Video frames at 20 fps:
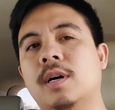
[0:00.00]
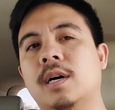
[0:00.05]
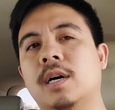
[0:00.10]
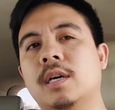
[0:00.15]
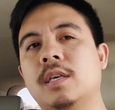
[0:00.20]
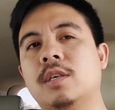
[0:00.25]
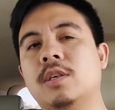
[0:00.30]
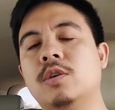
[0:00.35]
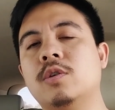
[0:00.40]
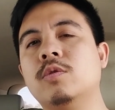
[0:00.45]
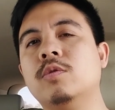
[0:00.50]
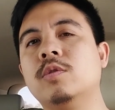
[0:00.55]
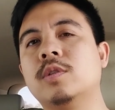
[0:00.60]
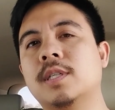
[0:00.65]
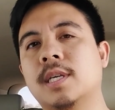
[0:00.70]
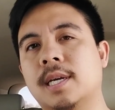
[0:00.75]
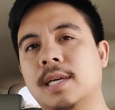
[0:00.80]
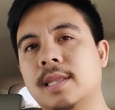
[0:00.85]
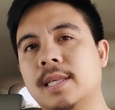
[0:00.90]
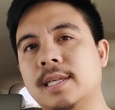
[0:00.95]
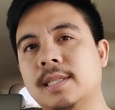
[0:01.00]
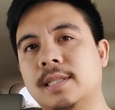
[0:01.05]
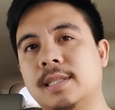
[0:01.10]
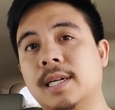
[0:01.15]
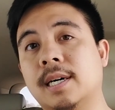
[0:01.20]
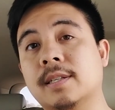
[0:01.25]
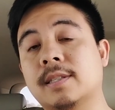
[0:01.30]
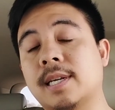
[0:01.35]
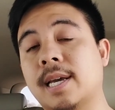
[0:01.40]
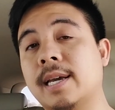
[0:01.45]
using these
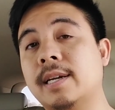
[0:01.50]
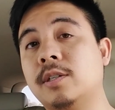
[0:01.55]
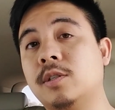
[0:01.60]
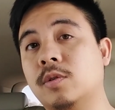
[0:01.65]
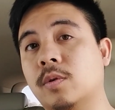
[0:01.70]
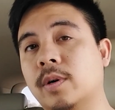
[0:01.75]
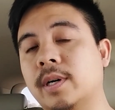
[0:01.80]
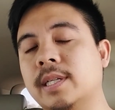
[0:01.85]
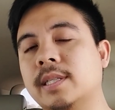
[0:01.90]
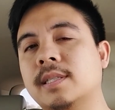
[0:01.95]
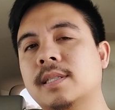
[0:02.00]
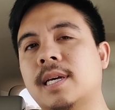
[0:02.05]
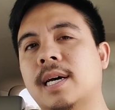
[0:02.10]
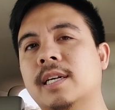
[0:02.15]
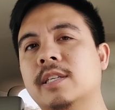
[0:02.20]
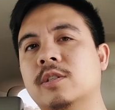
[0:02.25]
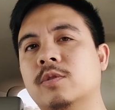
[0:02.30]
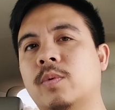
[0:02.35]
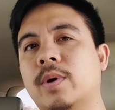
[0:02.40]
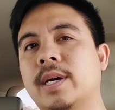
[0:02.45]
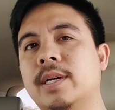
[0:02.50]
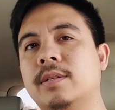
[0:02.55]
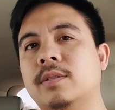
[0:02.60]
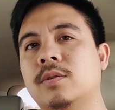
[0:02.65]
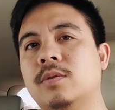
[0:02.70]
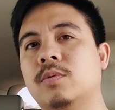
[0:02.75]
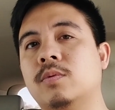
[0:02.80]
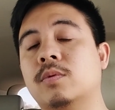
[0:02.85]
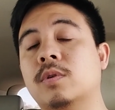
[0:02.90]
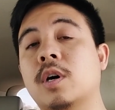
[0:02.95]
Delta 8 joints as a way
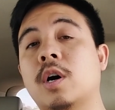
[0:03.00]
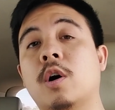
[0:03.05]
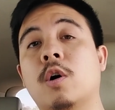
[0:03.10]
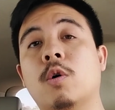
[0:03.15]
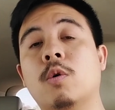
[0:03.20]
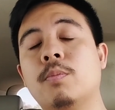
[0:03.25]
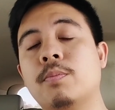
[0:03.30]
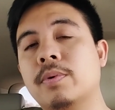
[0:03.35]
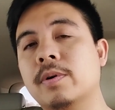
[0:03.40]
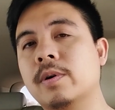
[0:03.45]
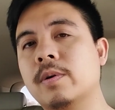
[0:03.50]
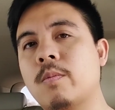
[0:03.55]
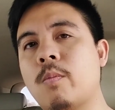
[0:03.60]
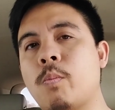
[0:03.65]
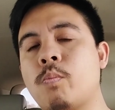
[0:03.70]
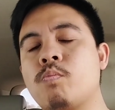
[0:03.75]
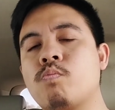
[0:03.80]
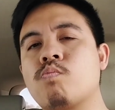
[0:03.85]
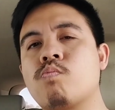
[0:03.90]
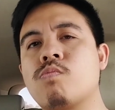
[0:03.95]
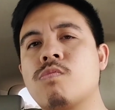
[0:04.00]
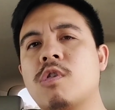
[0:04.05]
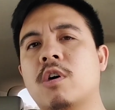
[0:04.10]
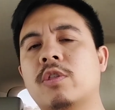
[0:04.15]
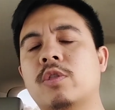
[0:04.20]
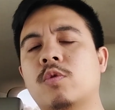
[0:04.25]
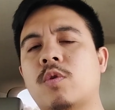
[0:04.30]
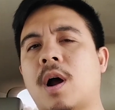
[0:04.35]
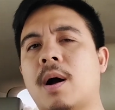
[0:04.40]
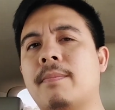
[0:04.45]
to cope
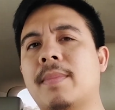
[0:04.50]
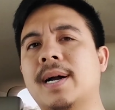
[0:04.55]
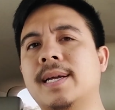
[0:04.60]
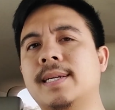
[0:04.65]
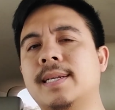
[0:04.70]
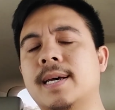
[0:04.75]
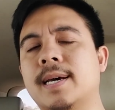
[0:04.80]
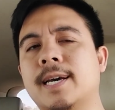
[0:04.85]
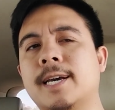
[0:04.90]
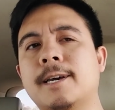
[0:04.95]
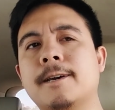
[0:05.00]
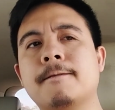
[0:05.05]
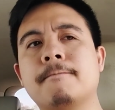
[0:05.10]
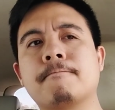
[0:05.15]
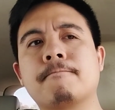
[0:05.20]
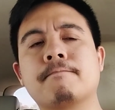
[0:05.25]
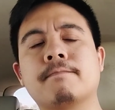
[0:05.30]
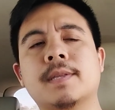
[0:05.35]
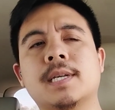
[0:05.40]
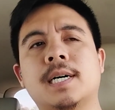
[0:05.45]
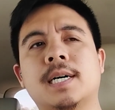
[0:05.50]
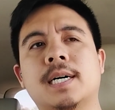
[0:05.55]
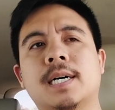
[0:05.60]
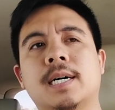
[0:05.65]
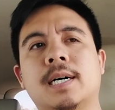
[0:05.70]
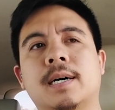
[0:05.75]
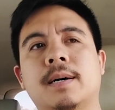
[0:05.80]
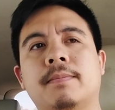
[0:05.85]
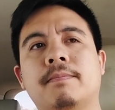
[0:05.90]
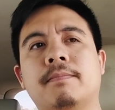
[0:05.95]
throughout my day.
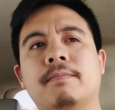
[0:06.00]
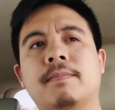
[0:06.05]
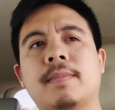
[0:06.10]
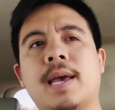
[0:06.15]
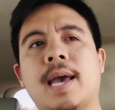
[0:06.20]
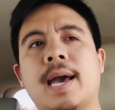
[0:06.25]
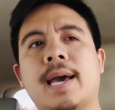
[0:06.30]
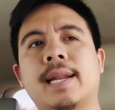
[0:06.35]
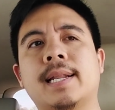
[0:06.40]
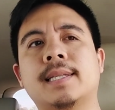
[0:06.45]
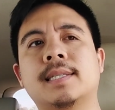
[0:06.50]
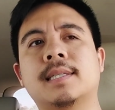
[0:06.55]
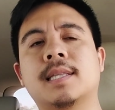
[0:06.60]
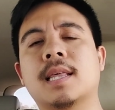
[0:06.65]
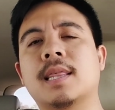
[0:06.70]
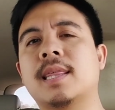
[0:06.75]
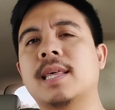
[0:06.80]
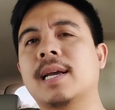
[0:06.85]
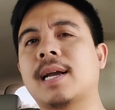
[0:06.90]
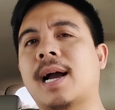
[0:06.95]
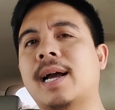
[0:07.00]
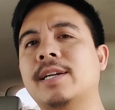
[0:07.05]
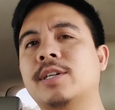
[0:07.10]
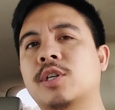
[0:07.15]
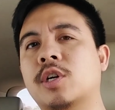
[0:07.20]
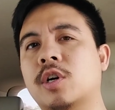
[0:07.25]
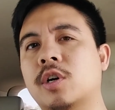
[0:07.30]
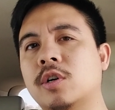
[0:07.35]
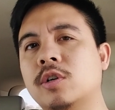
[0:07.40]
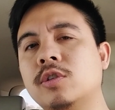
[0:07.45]
And it's the thing I
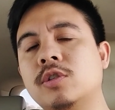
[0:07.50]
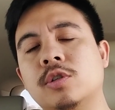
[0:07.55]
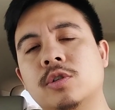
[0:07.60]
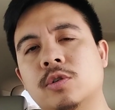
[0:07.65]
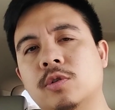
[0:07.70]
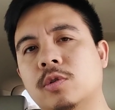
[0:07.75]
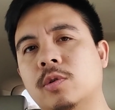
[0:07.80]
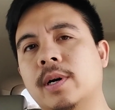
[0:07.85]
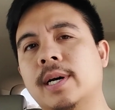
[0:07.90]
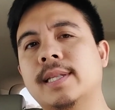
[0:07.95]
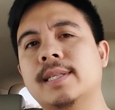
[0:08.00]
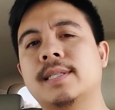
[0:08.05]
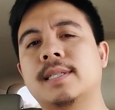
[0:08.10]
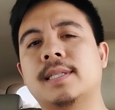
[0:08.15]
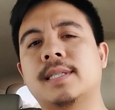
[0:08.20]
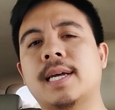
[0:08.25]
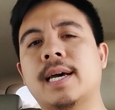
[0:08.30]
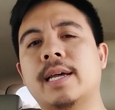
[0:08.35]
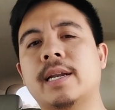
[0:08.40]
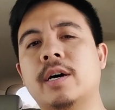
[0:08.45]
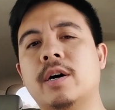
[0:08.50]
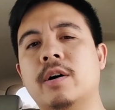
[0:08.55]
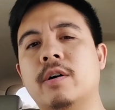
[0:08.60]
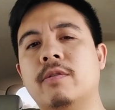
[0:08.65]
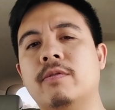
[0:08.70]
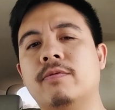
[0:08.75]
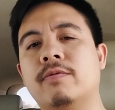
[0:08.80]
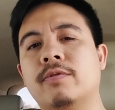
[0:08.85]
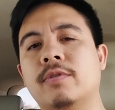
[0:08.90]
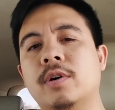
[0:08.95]
turn to instead
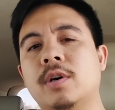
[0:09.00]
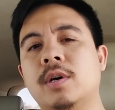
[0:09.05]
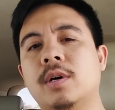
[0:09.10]
of